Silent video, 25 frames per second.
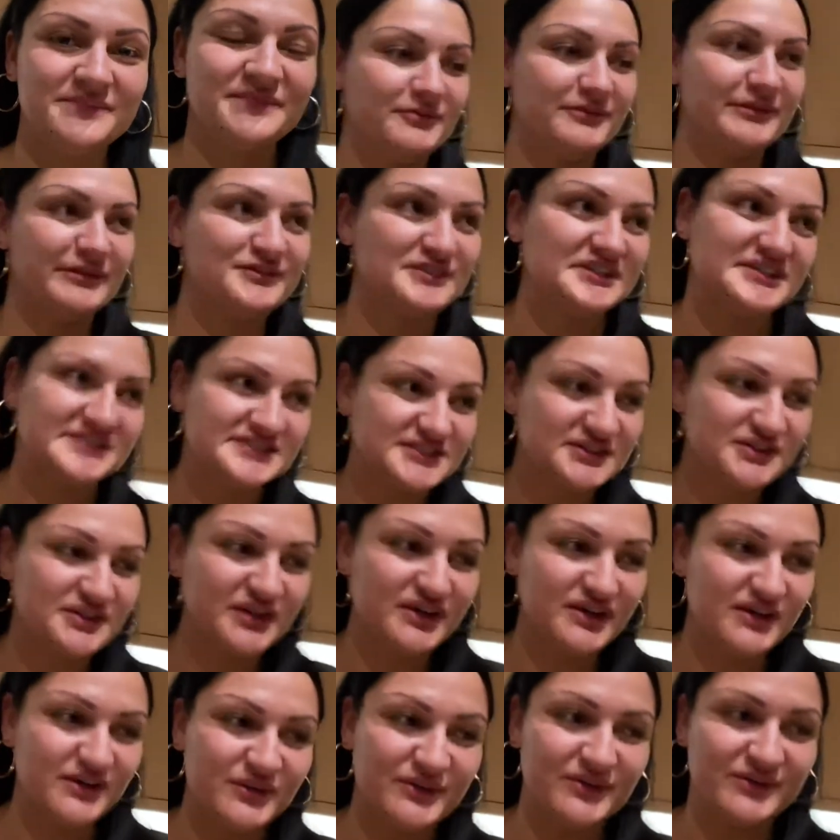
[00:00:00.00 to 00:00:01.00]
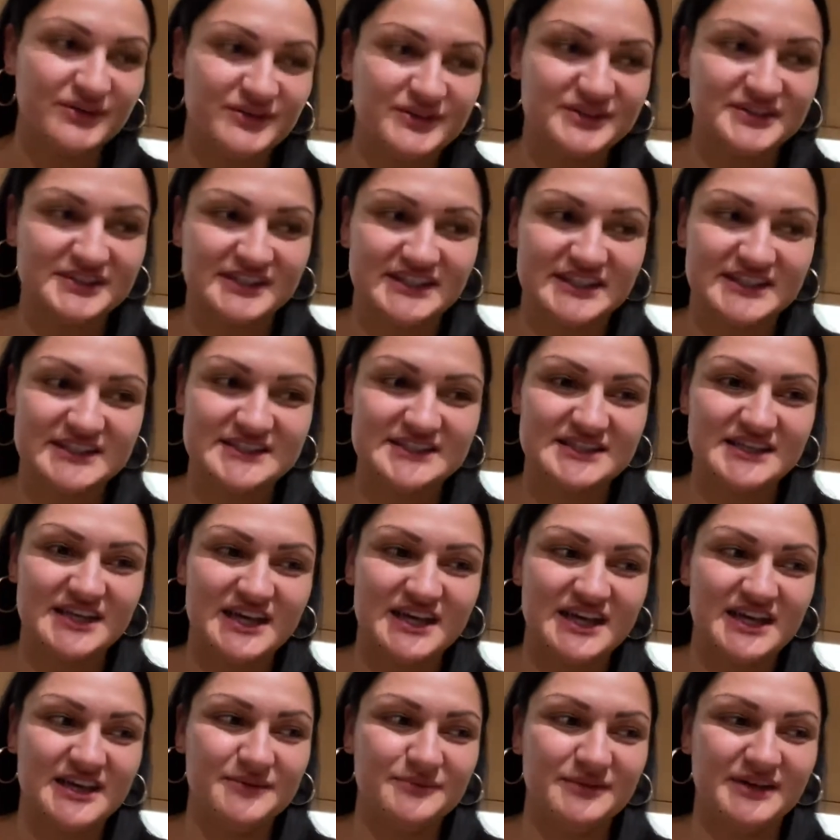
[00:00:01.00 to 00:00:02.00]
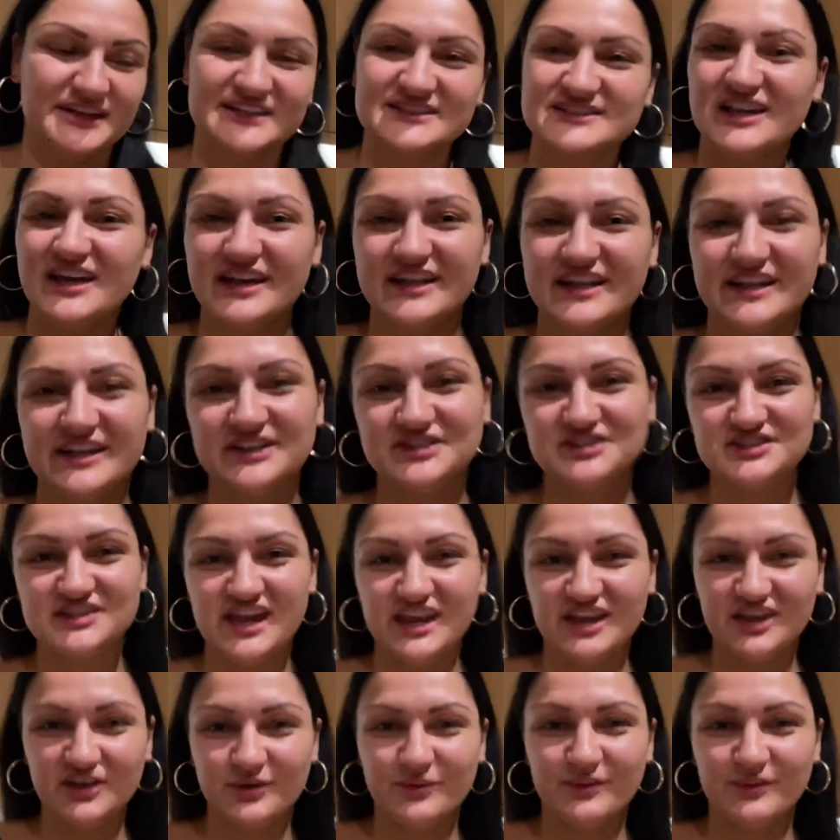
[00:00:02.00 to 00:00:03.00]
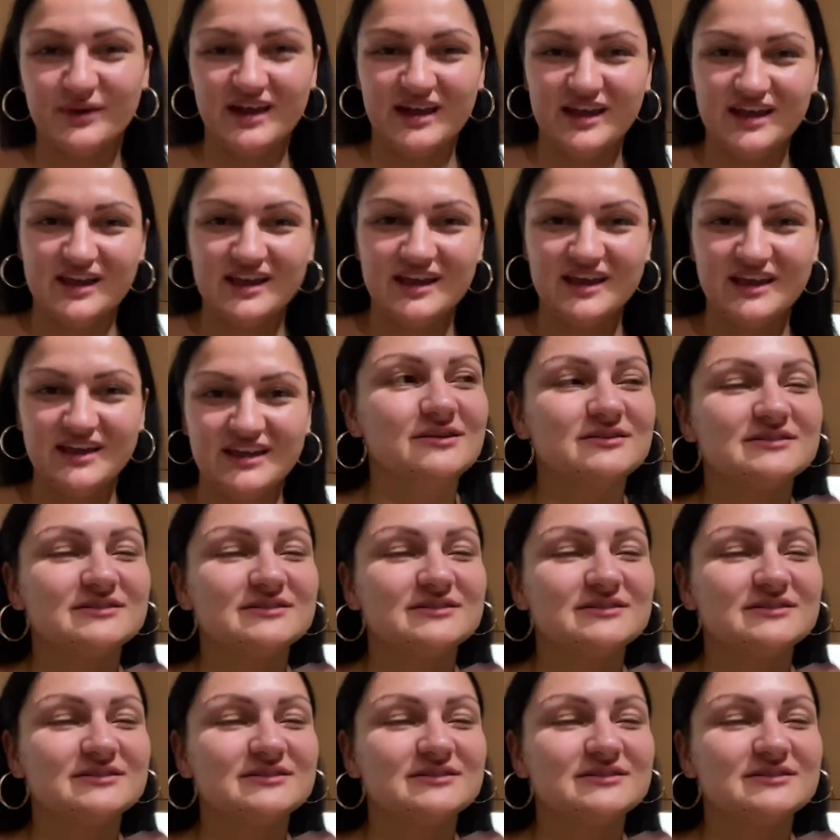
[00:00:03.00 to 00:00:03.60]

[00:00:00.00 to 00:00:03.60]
We've just ordered um, like a Turkish takeaway.